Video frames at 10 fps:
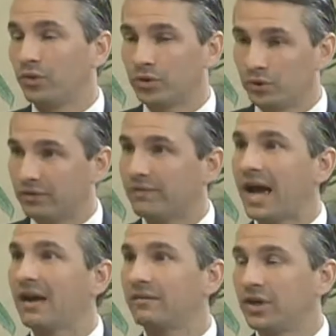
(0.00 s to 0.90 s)
and we're doing
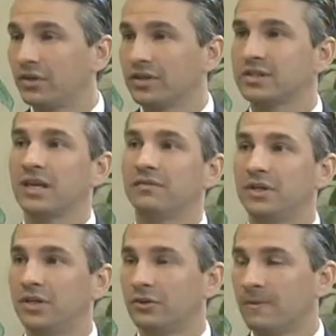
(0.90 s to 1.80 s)
5-year to
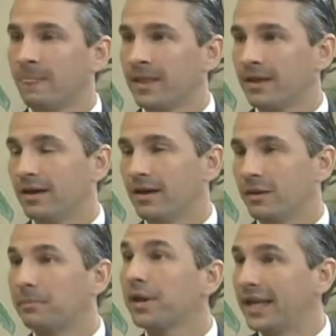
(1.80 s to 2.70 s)
7-year
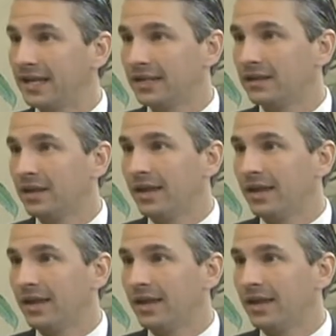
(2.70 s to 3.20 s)
planning.